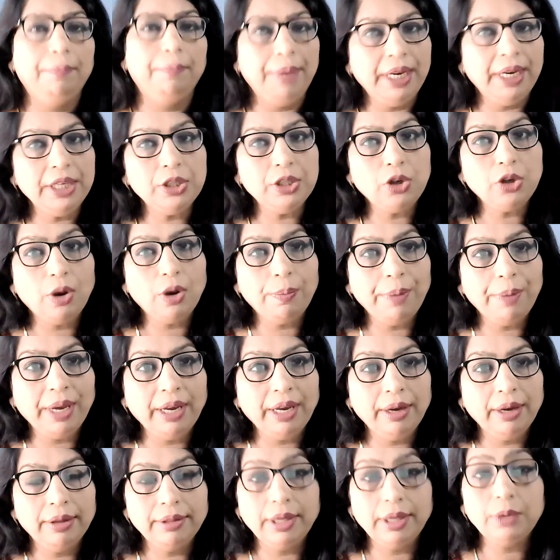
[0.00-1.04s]
pick a
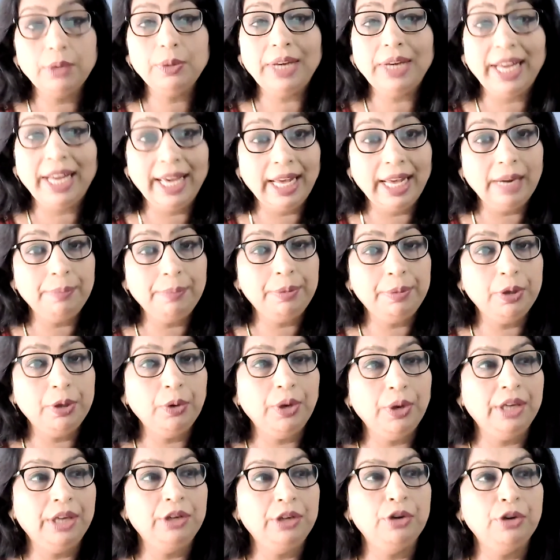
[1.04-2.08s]
topic that will help
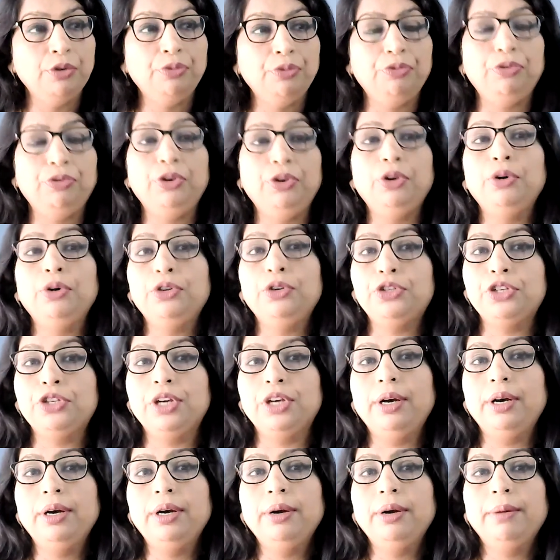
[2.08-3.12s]
you in your
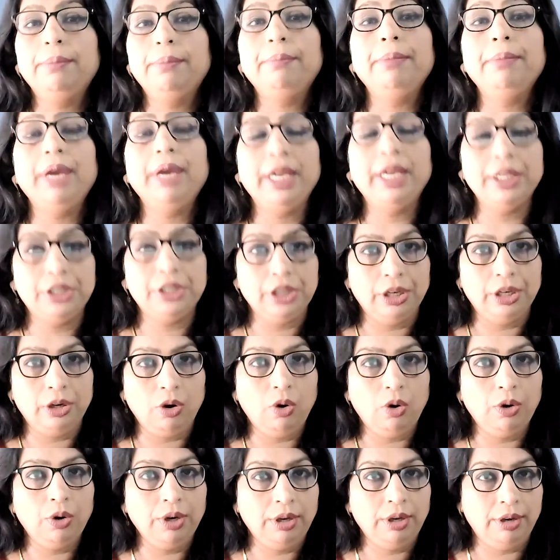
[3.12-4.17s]
future major
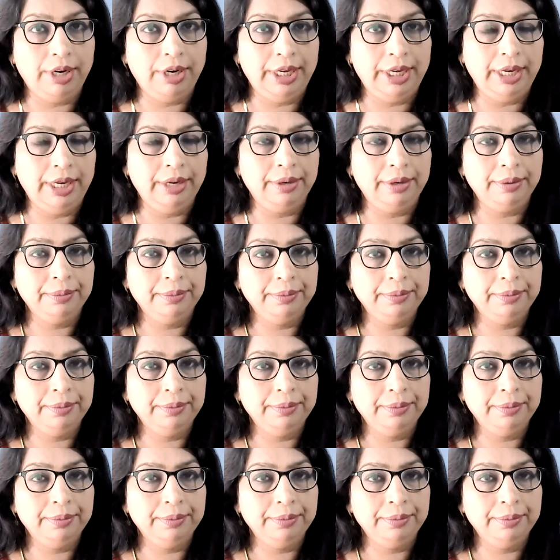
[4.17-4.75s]
or career.